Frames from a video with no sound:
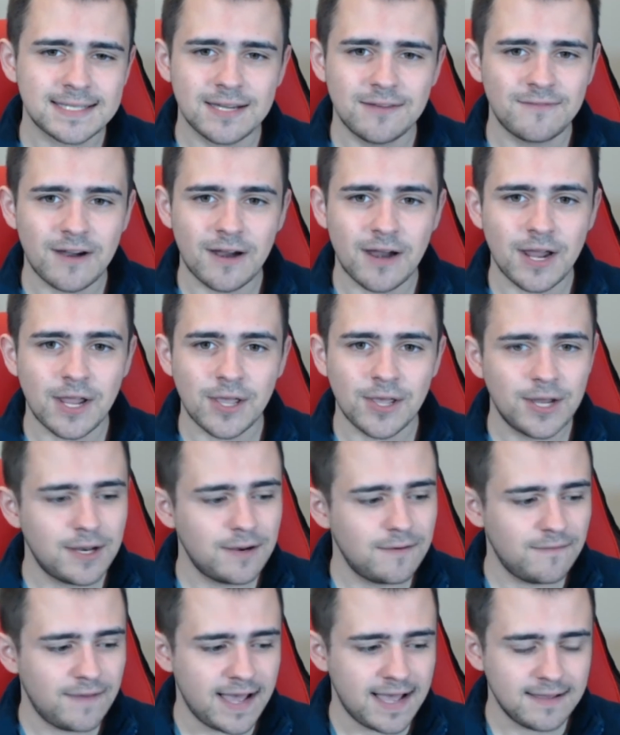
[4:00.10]
a very good
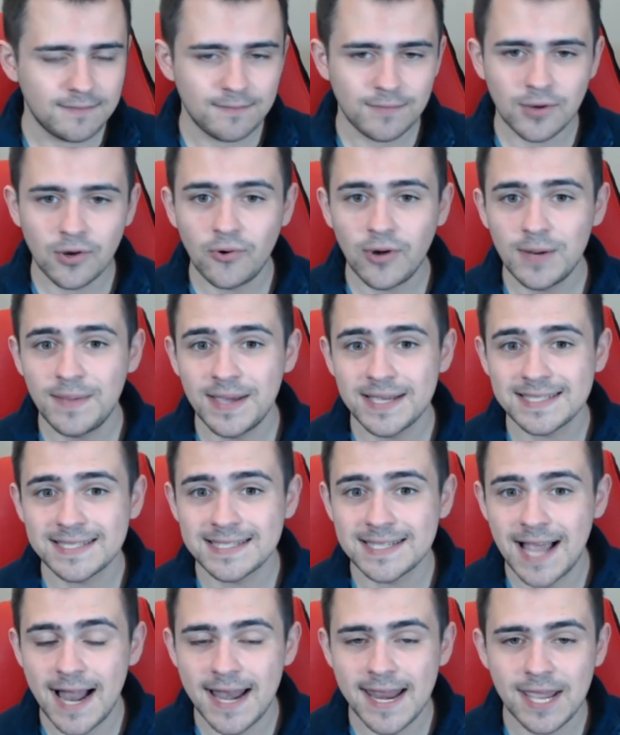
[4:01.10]
investment. Coinbase is
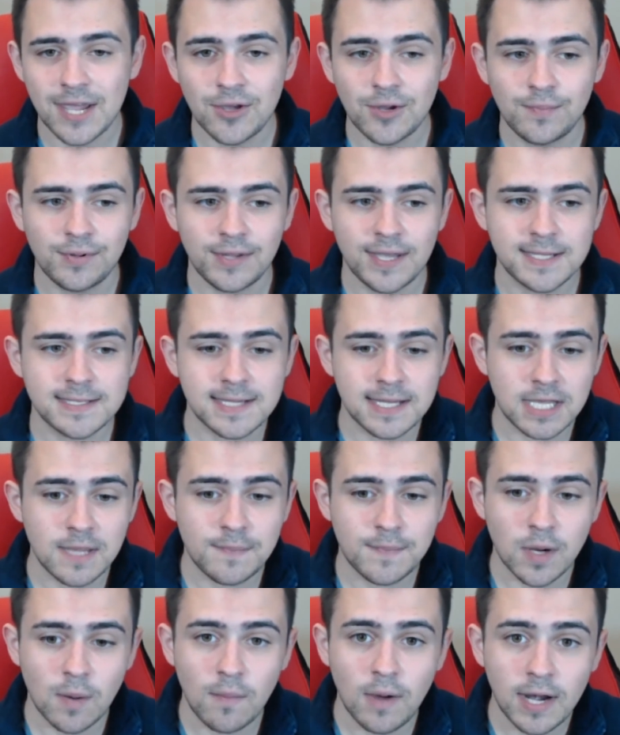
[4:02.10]
not a good place to keep
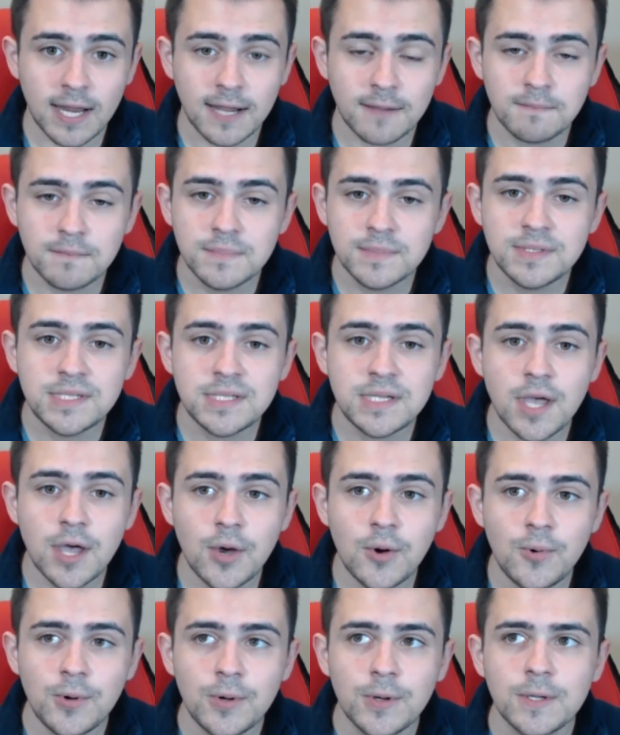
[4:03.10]
your money. So